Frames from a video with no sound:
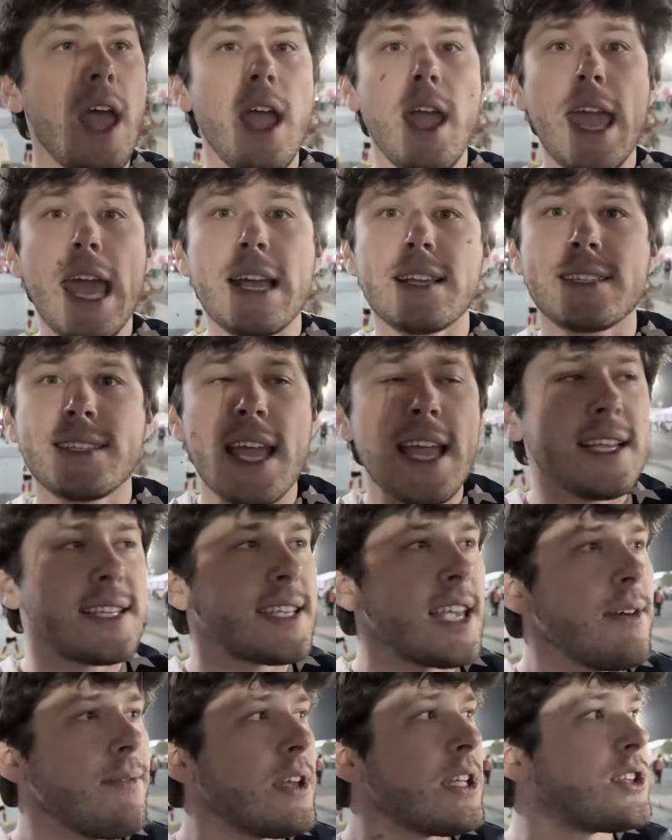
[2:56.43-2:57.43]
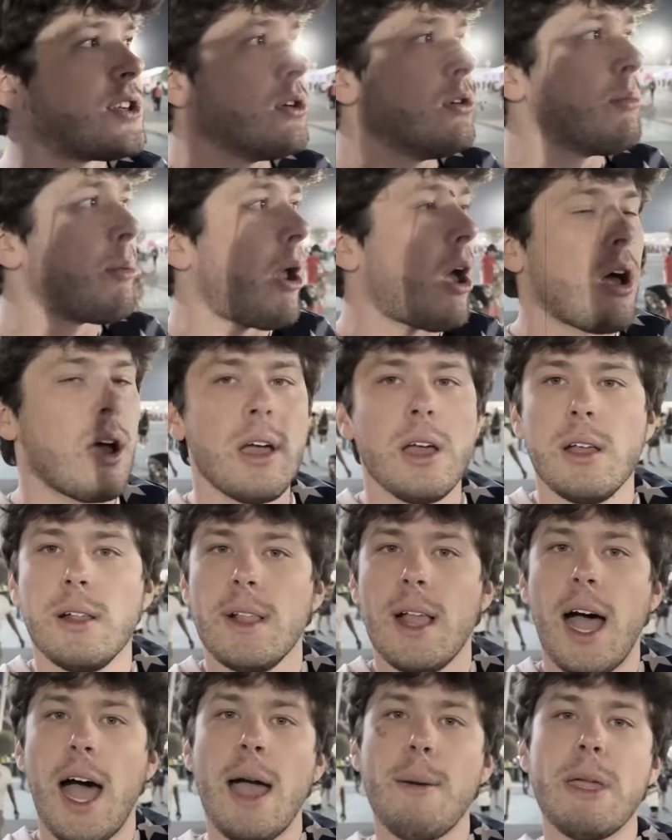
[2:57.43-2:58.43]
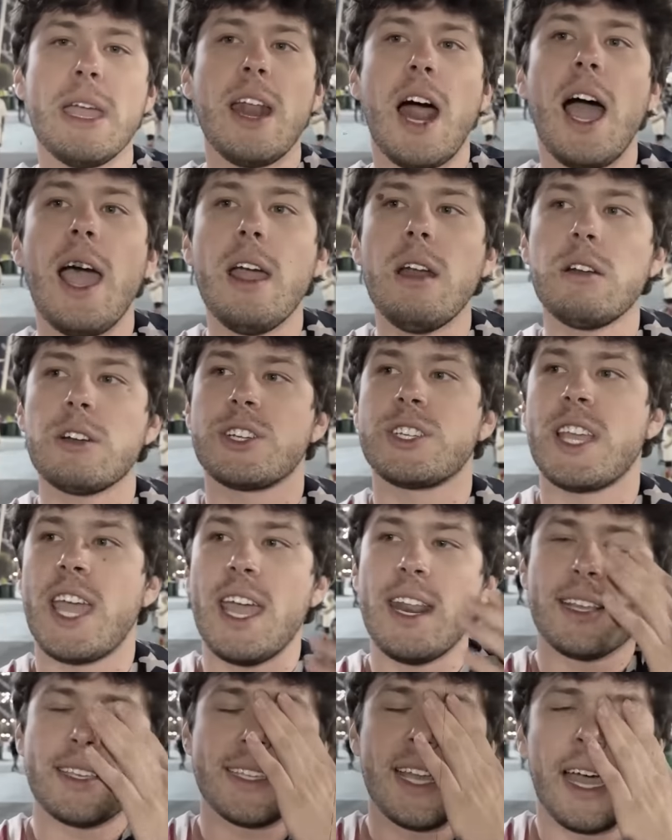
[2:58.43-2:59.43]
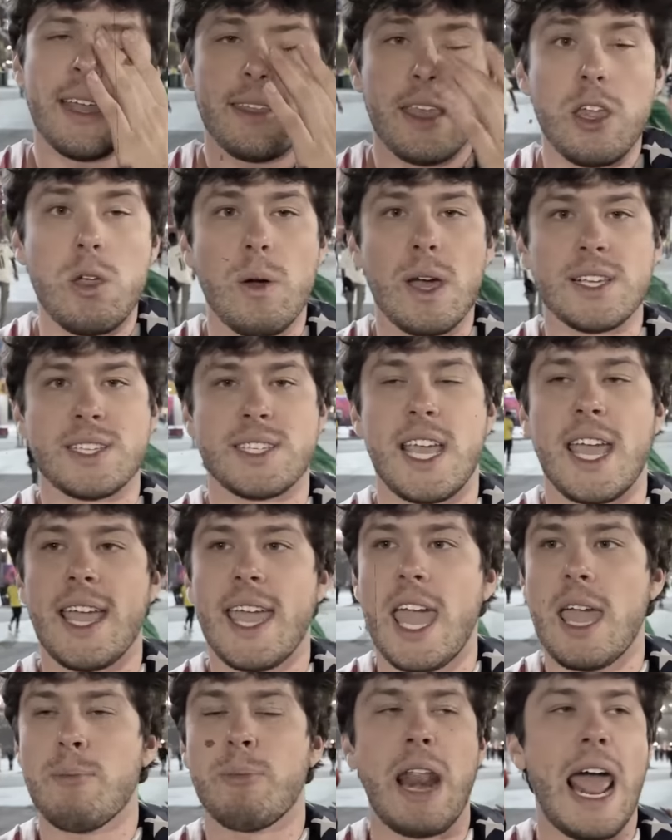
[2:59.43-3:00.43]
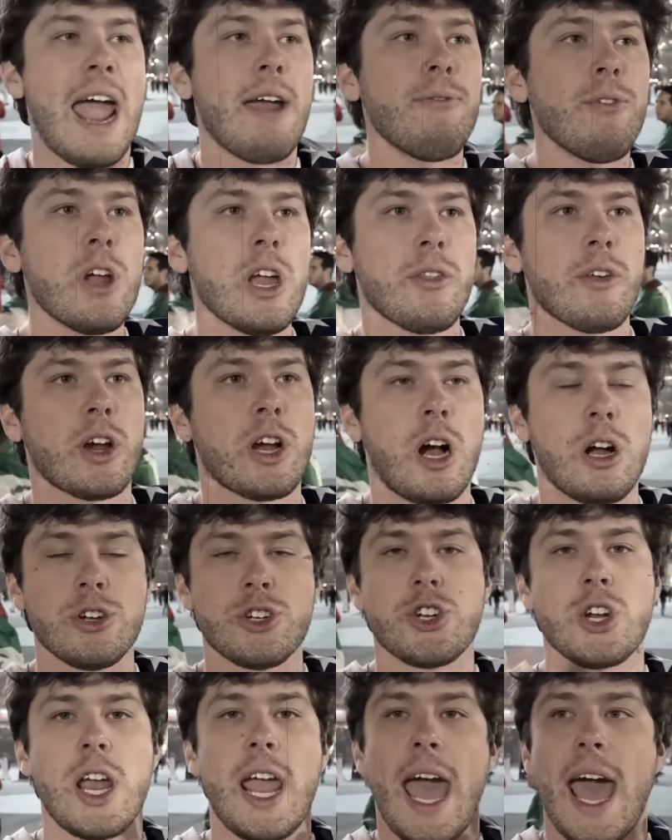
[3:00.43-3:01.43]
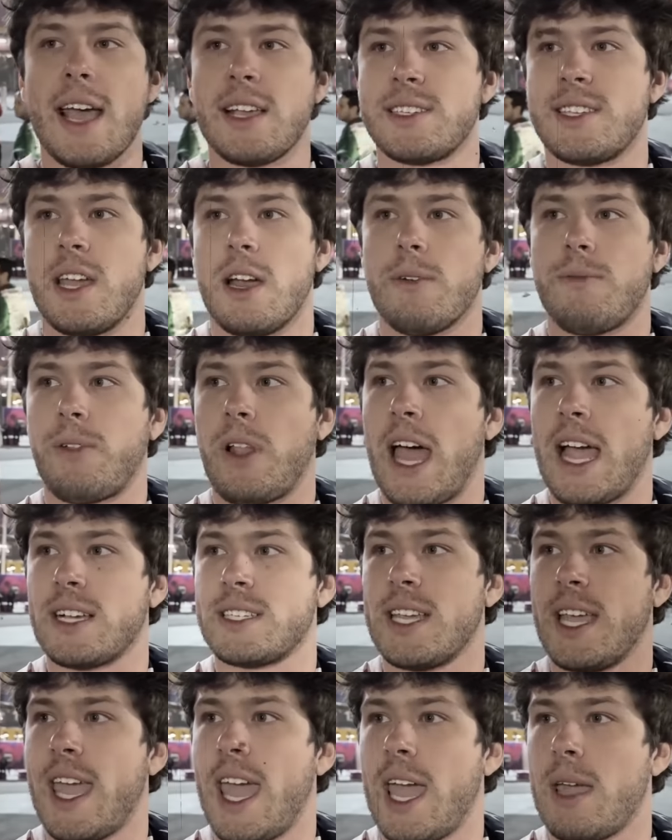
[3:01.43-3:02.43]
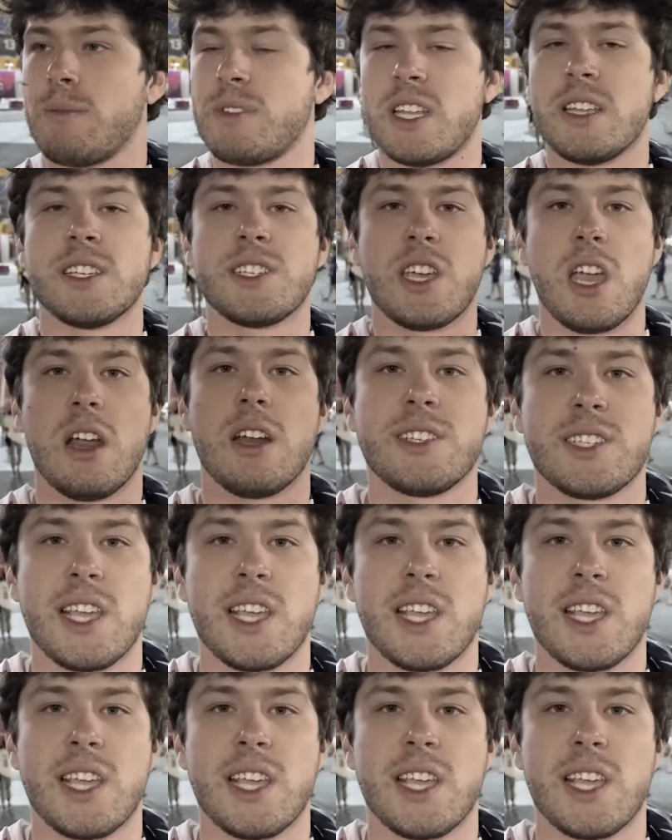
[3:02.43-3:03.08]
Yes, Thanksgiving too, bro. I mean, I understand it's not the USA game, but every other country has their flags at games, and security's